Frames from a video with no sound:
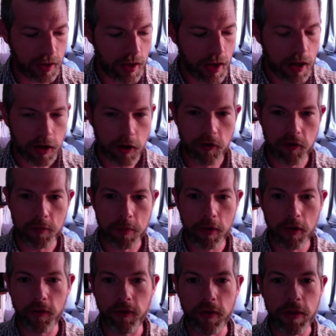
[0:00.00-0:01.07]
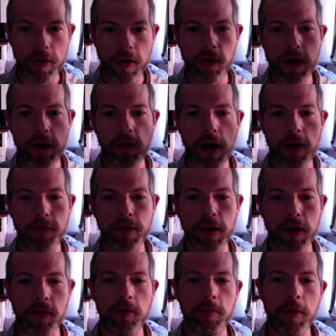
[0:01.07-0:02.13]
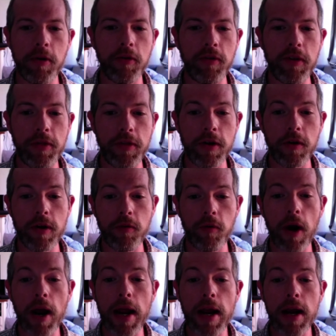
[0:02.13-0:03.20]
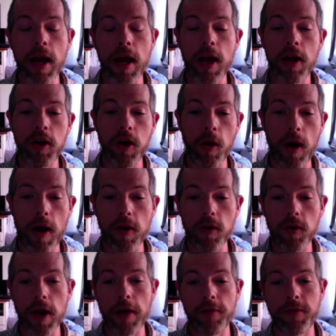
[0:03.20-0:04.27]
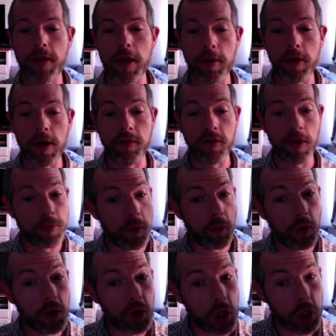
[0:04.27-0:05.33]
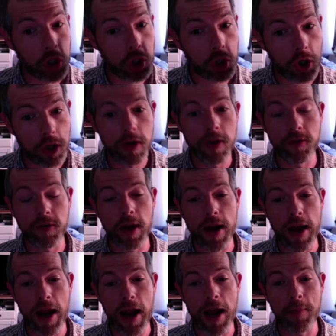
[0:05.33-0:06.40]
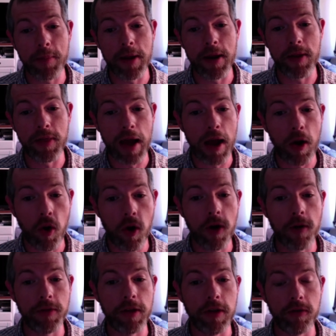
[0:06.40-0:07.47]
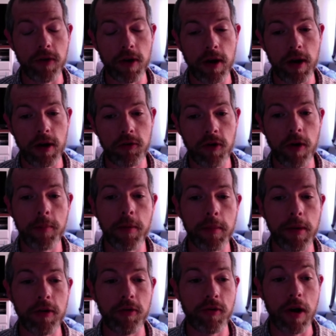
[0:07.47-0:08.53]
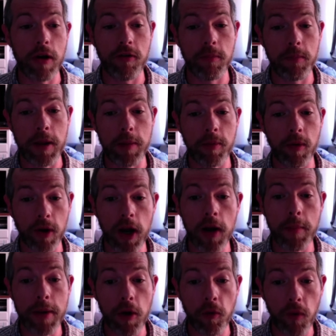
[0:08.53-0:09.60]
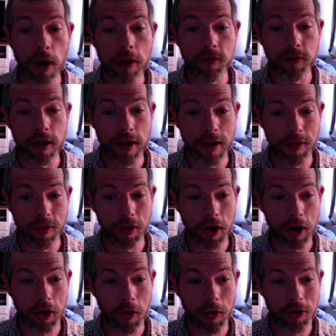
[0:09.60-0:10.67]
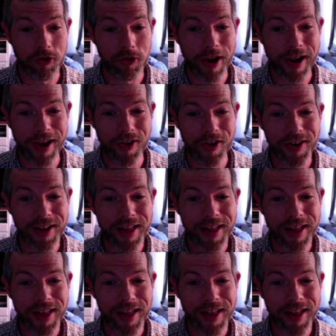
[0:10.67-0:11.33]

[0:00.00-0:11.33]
conspiracy theory left and conspiracy theory right. On the left, they believe something really good is going to happen, that all of these Trump administration people are going to be arrested and they're going to go to jail.